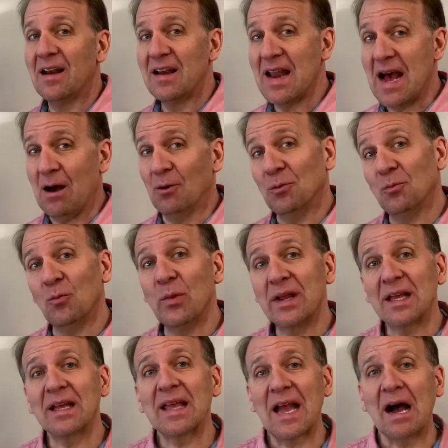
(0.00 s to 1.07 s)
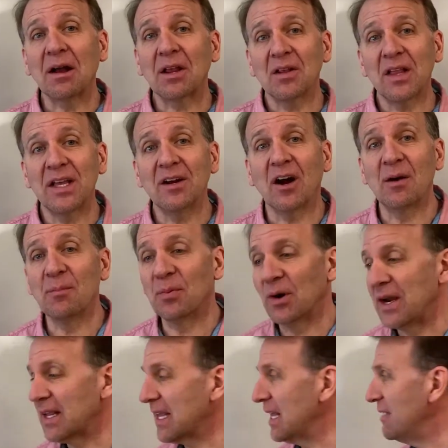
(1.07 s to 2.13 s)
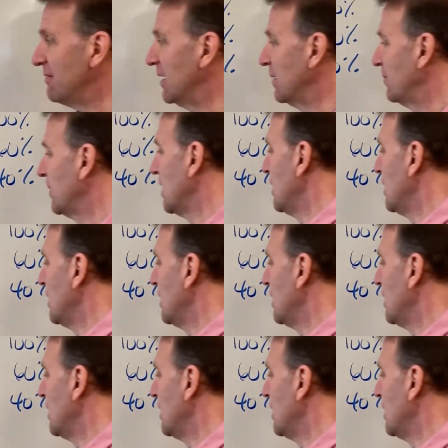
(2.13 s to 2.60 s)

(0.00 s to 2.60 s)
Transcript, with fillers: Now, we can calculate our break even.